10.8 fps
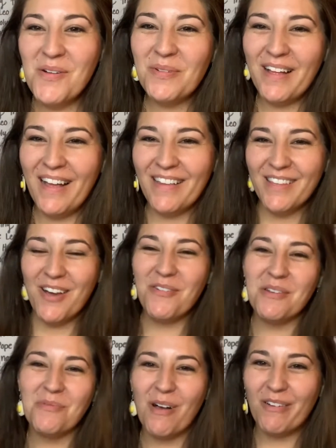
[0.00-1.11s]
Well, hello
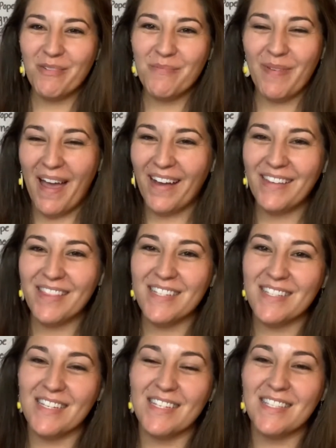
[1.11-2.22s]
and welcome back. This
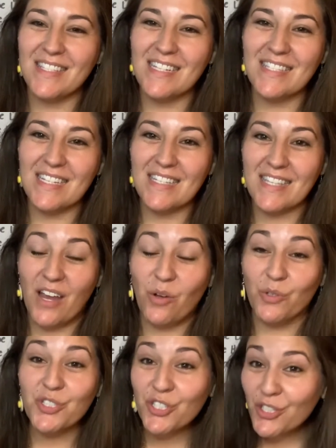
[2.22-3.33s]
is CC
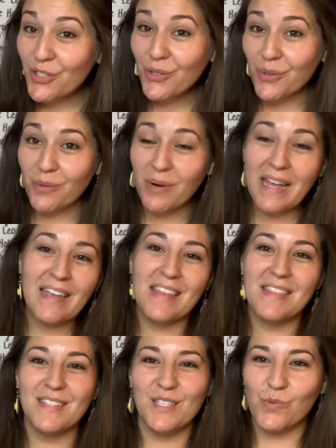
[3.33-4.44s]
Cycle 2 and
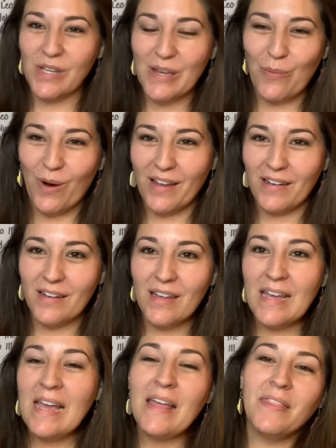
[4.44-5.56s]
this is week 1.
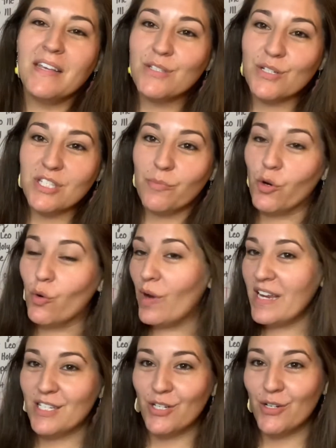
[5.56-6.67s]
These are some
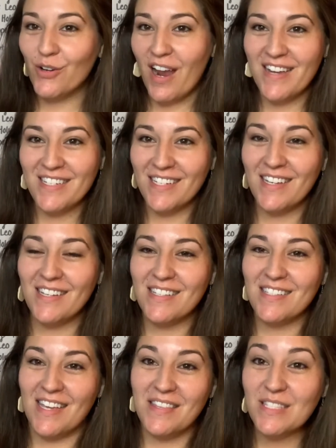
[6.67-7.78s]
great tutor ideas
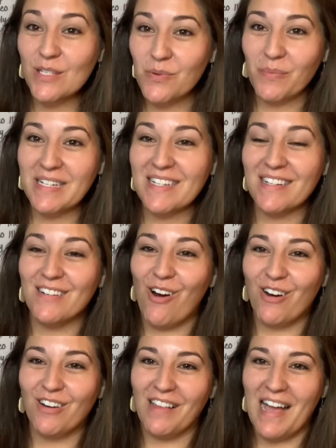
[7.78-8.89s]
and this is what we did in
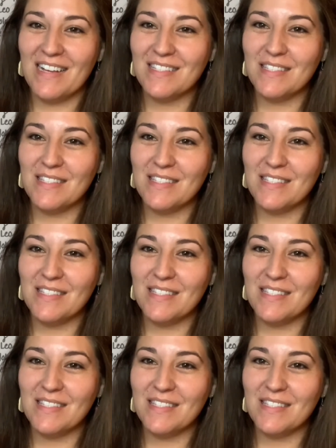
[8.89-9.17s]
our class.